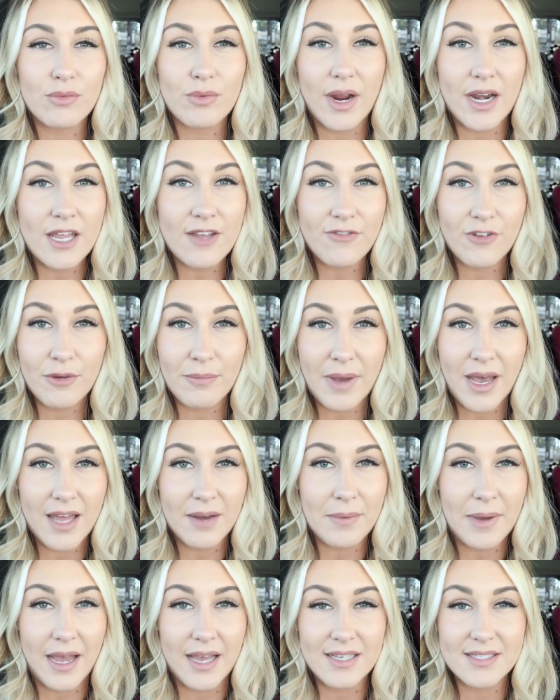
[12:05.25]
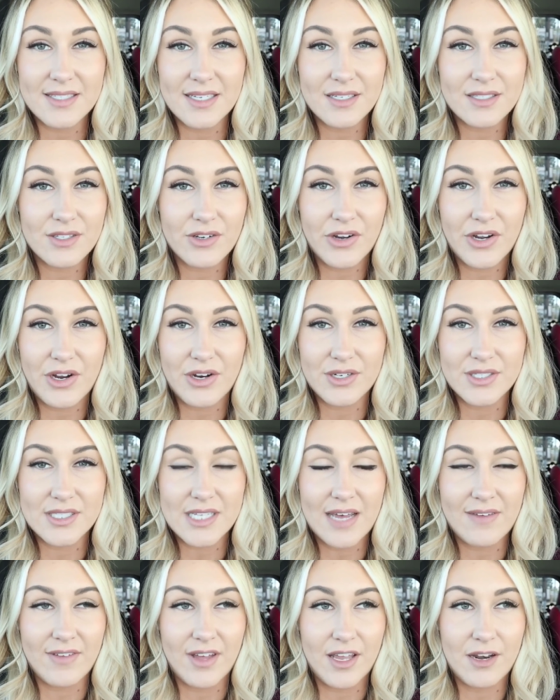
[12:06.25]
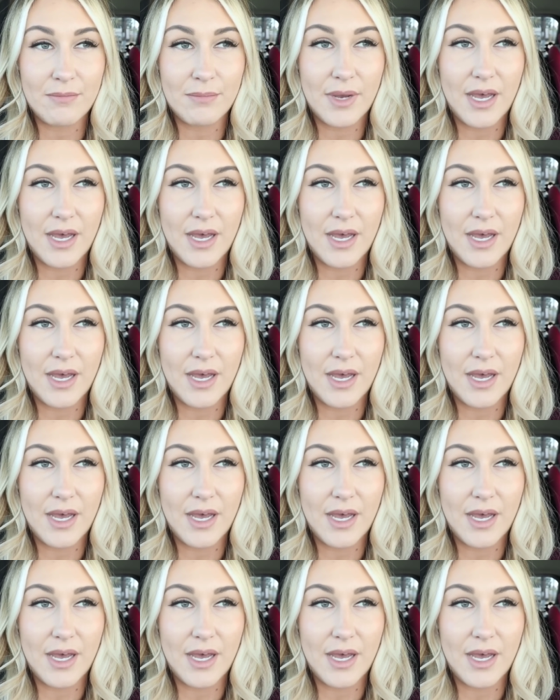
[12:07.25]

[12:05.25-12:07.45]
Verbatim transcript: ready for bed by six thirty or seven,